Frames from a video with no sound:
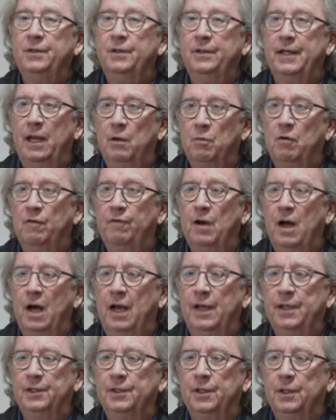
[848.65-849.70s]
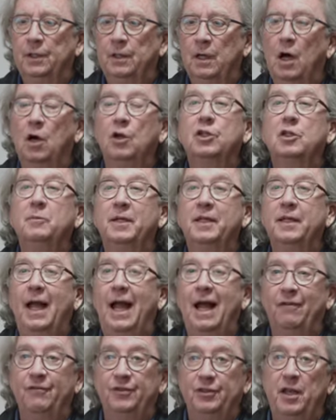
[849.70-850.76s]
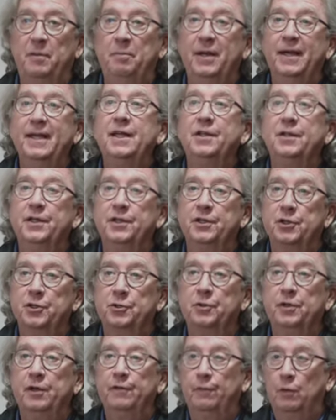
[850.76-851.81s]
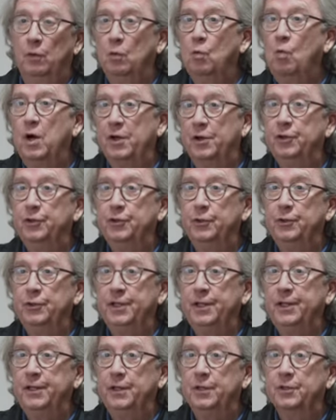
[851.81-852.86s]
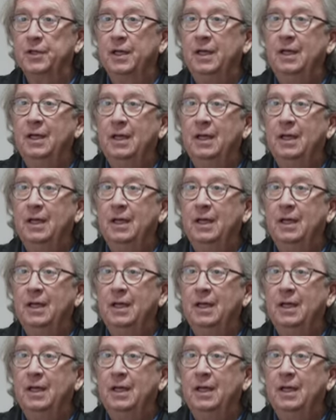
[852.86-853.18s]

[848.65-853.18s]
they will find ultimately, after they've been in the industry for 1 or 2 years,